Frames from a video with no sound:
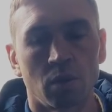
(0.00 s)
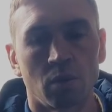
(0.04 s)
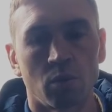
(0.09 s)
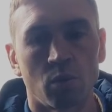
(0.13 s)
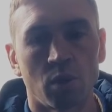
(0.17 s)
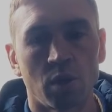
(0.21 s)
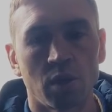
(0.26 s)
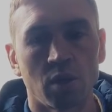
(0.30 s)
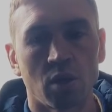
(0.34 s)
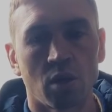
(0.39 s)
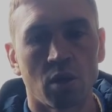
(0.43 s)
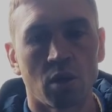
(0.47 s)

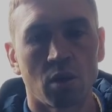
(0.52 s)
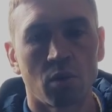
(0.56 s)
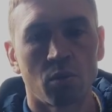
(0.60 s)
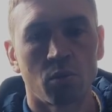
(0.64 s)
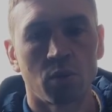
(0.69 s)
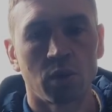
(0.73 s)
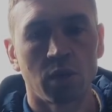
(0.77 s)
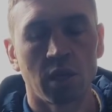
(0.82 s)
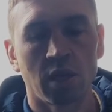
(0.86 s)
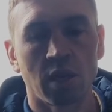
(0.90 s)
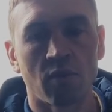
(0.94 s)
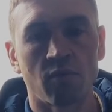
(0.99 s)
we
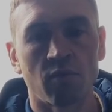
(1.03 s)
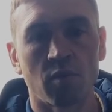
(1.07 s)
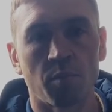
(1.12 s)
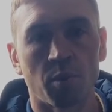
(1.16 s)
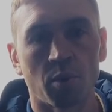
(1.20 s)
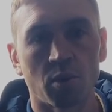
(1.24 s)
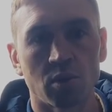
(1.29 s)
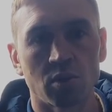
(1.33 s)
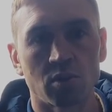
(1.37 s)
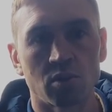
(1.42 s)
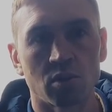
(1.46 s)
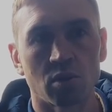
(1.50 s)
need
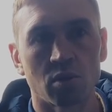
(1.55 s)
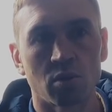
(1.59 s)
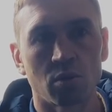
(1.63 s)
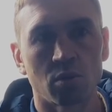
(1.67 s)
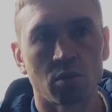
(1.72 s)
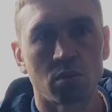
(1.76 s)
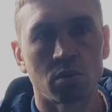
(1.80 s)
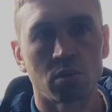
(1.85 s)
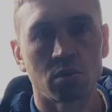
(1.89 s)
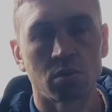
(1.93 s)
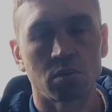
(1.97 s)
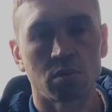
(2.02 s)
everybody
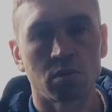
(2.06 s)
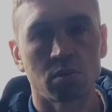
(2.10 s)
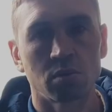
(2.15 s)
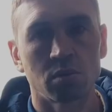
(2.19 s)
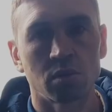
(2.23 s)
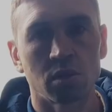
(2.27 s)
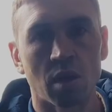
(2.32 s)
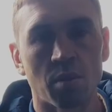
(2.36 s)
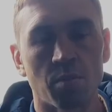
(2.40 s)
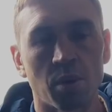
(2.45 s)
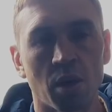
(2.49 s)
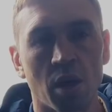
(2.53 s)
to
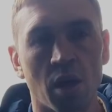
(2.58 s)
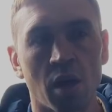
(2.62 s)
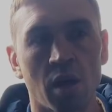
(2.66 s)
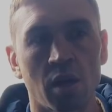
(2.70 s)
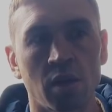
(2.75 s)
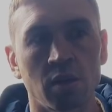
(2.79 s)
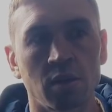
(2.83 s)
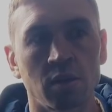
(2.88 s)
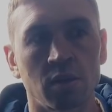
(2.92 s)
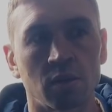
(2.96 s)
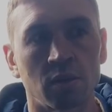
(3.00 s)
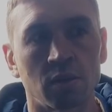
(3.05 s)
get
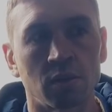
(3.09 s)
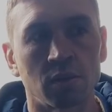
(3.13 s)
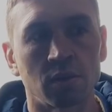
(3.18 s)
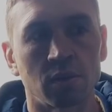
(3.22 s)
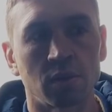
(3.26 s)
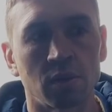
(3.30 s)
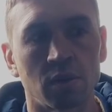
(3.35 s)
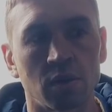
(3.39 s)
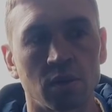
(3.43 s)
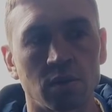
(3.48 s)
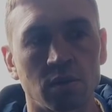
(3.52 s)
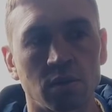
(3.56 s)
behind
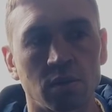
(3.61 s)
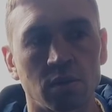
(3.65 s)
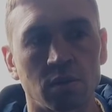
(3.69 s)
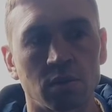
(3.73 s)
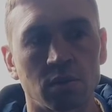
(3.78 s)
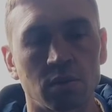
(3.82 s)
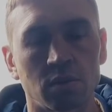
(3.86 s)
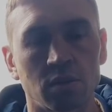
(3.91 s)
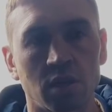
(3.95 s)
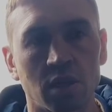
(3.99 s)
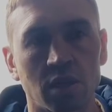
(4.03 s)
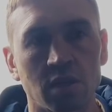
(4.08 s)
and
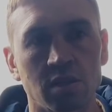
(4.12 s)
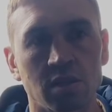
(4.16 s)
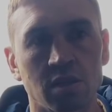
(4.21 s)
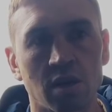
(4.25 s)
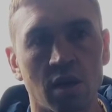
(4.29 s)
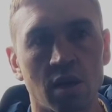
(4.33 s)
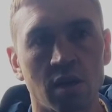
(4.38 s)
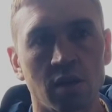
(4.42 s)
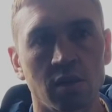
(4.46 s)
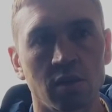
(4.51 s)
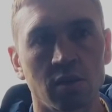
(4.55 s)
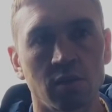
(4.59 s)
stick
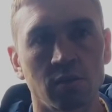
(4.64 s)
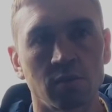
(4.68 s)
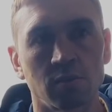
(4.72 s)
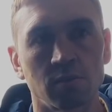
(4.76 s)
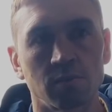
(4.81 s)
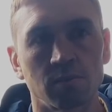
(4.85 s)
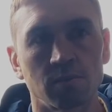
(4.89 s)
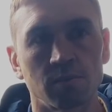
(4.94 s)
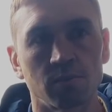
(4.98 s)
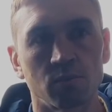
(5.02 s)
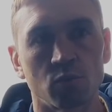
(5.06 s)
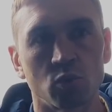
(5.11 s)
tight, and
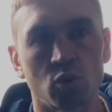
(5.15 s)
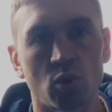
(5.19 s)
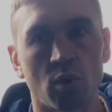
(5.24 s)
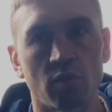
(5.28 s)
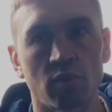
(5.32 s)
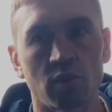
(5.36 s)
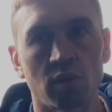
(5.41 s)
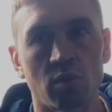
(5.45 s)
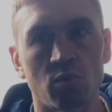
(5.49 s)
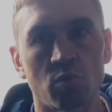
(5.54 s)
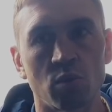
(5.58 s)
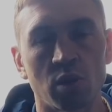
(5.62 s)
we'll do
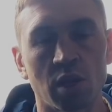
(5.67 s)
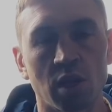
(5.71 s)
everything we